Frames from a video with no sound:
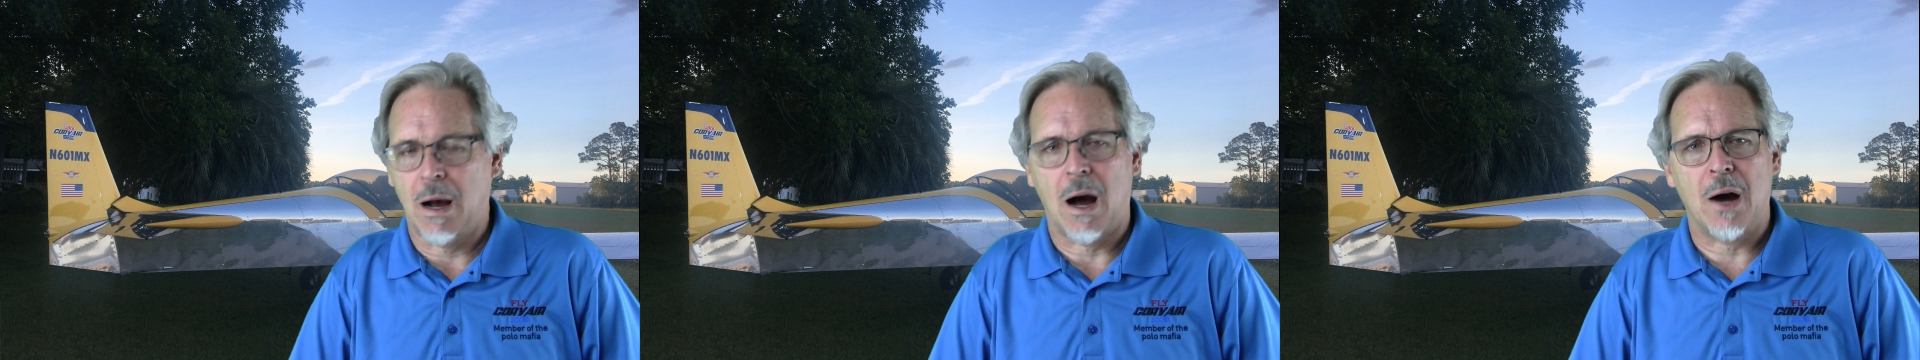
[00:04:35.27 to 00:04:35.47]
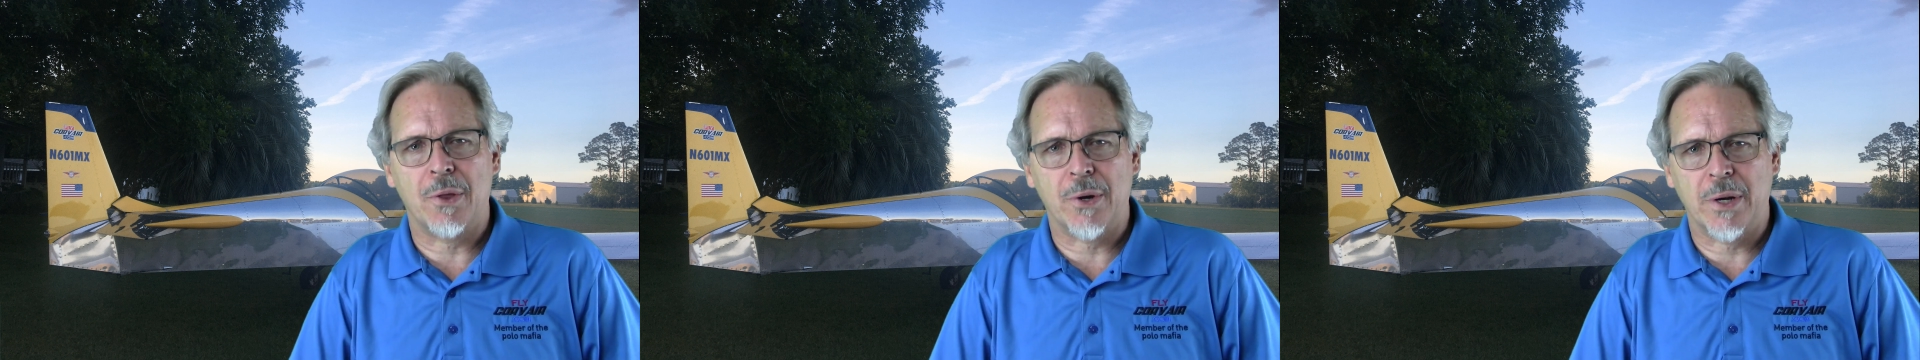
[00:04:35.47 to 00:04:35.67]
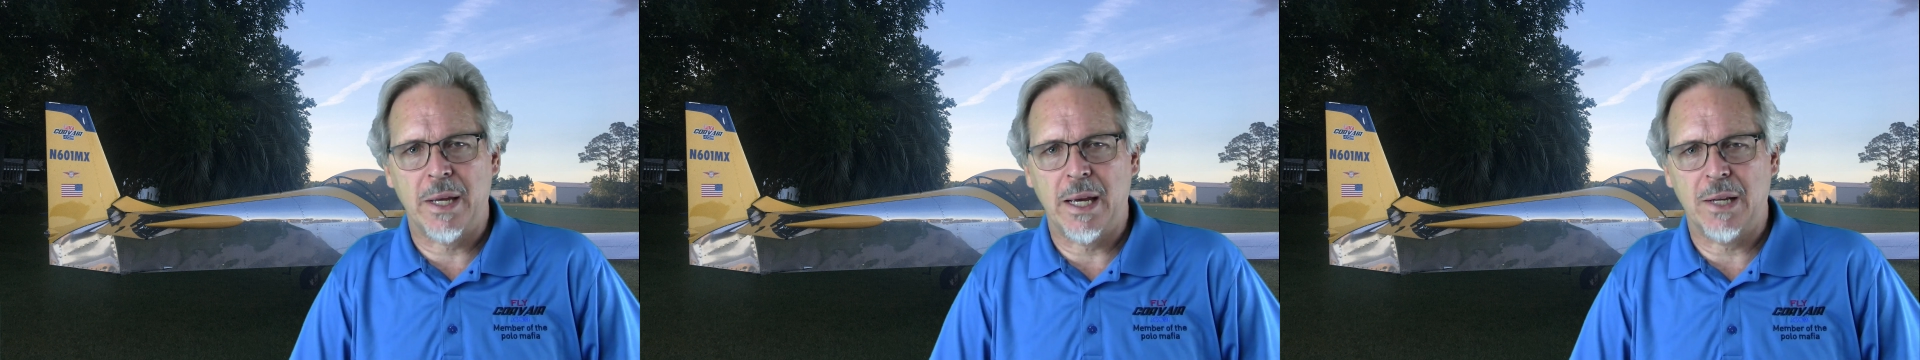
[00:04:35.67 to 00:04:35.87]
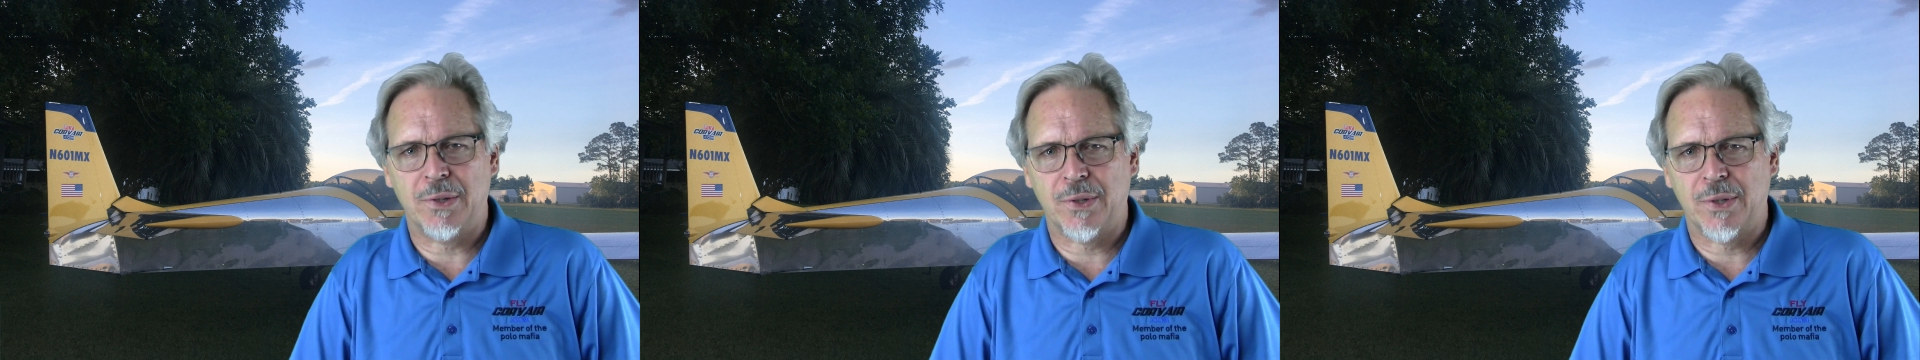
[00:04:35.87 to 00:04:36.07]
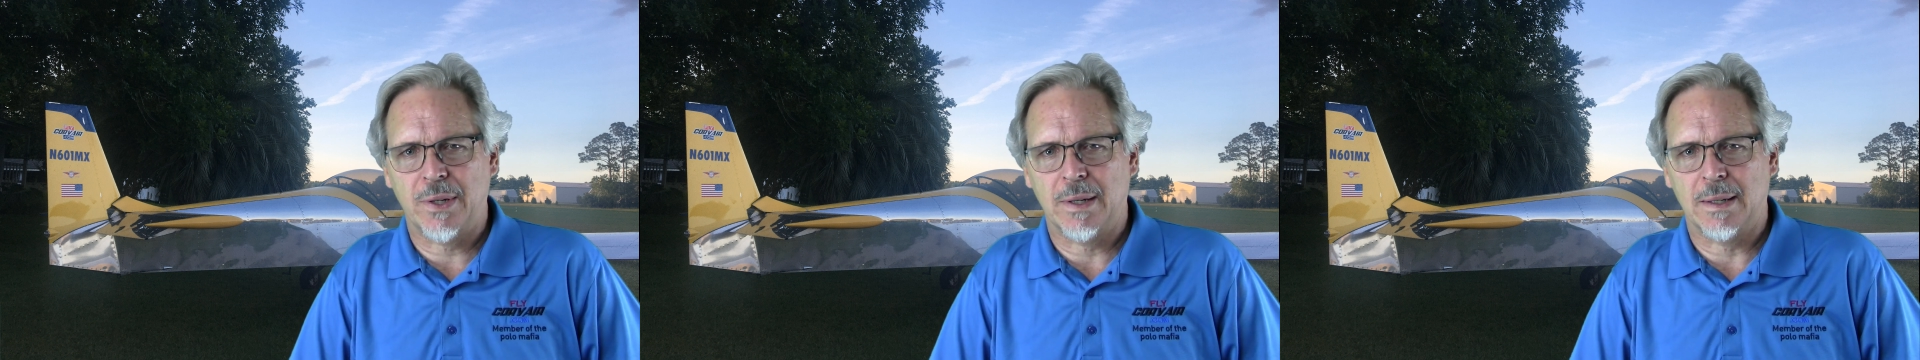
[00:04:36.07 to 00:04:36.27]
Other
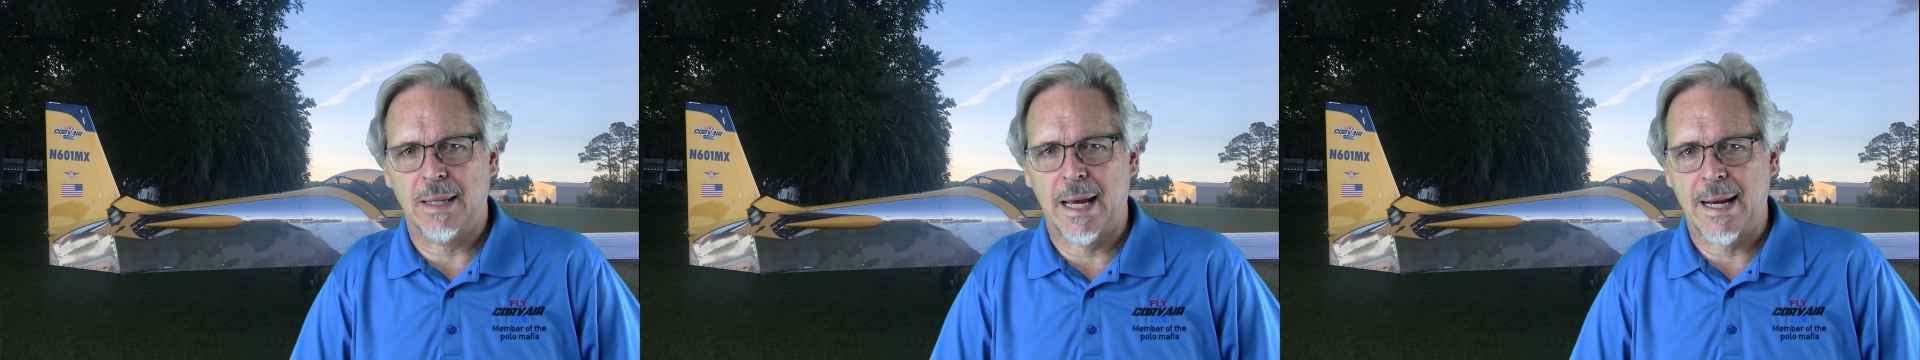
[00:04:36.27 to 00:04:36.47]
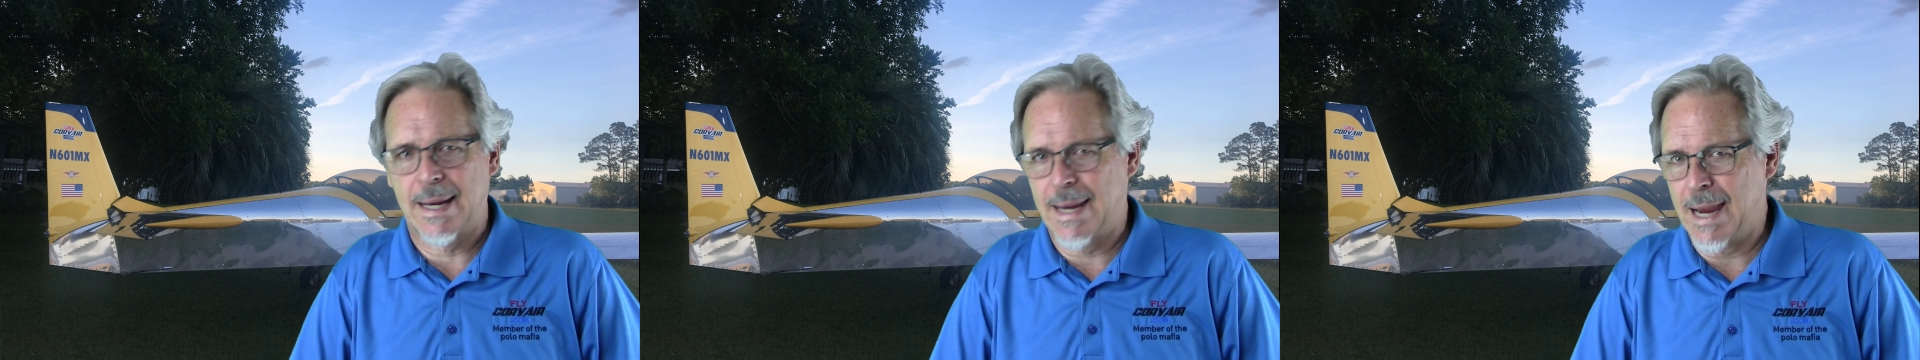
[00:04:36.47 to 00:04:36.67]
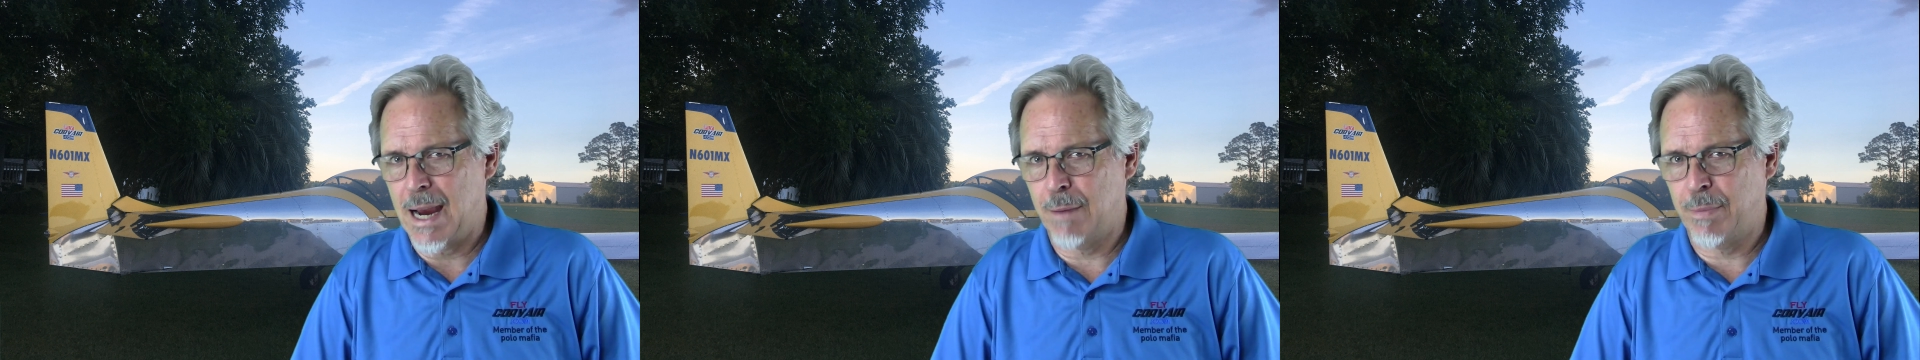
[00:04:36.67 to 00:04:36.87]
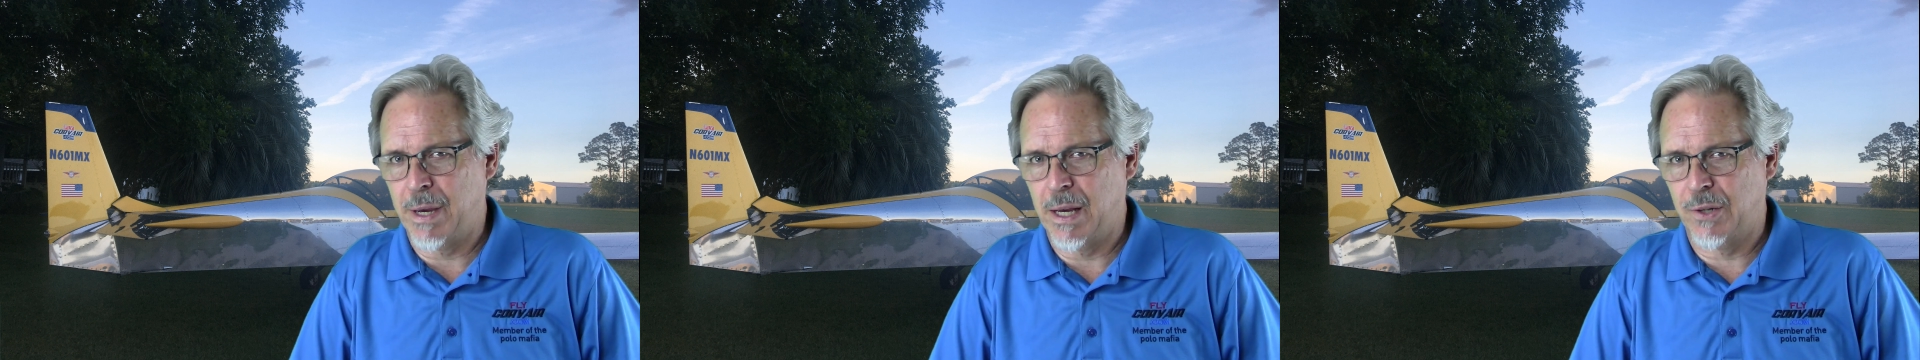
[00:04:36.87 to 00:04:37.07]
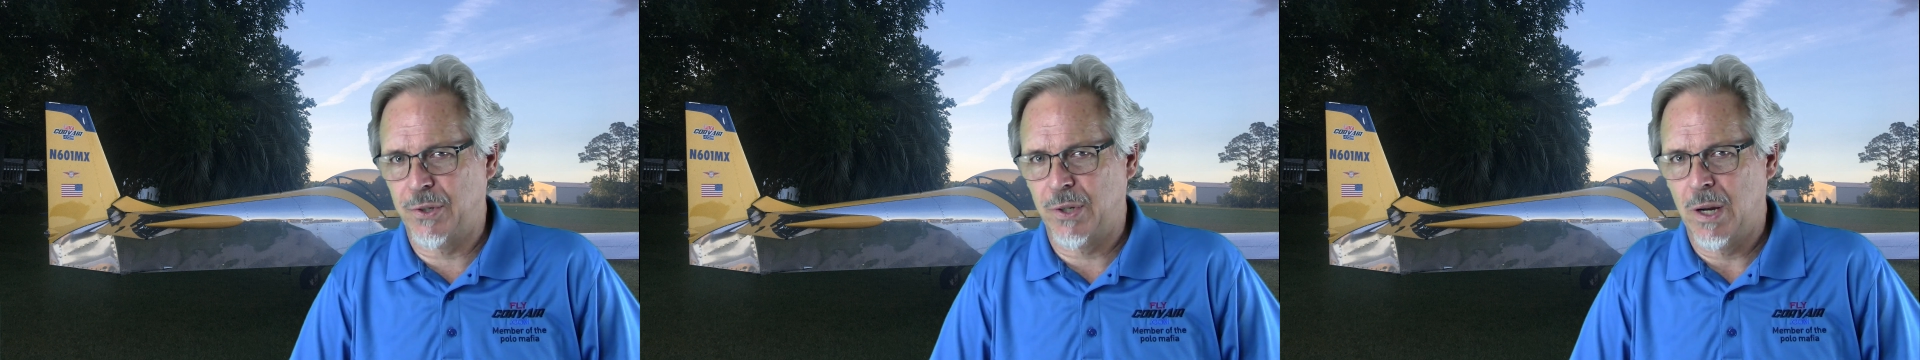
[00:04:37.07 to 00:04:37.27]
kits, like cam
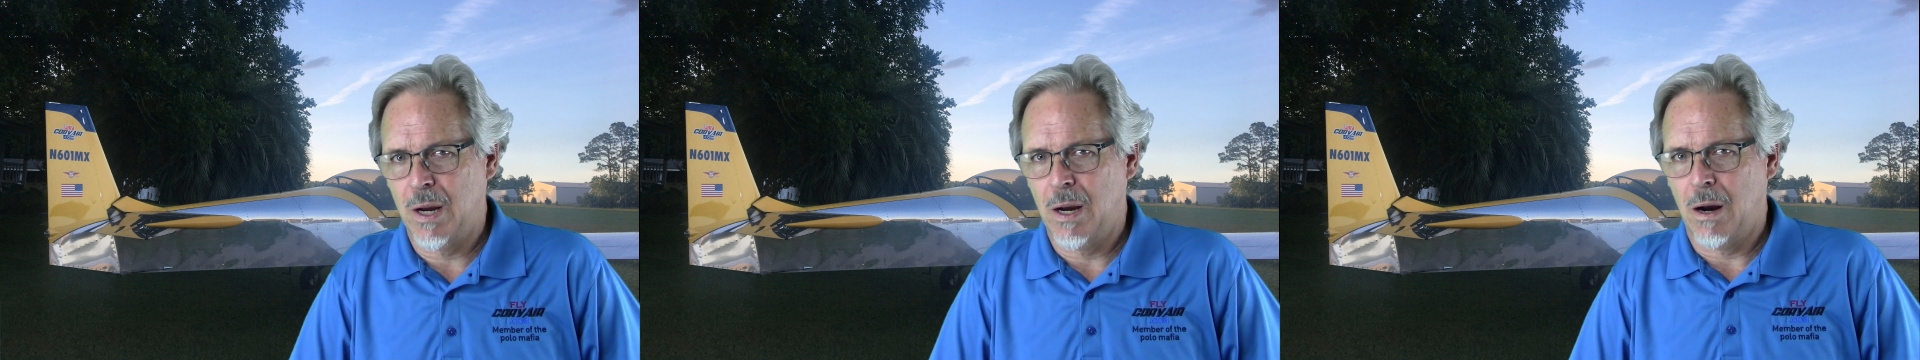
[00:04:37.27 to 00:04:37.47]
kits,